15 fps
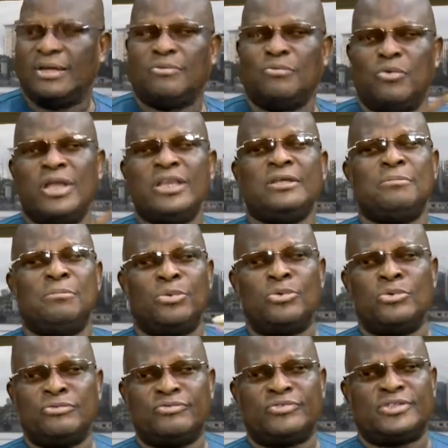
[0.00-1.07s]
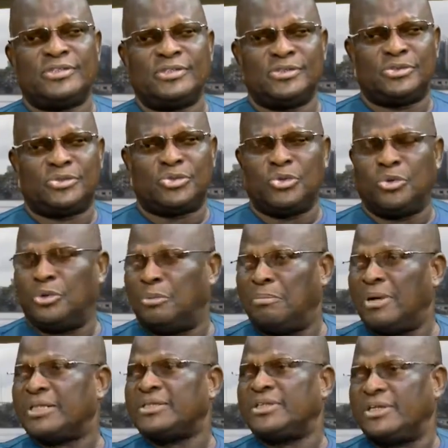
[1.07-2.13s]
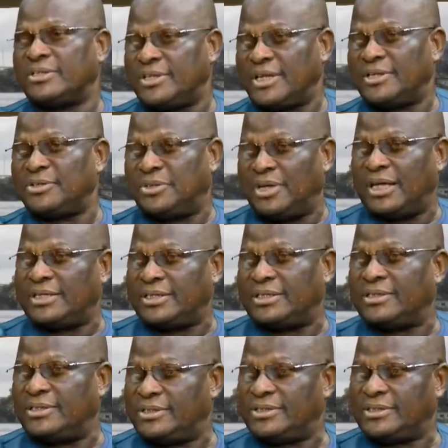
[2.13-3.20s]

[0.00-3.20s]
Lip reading: When he moved to Manchester United,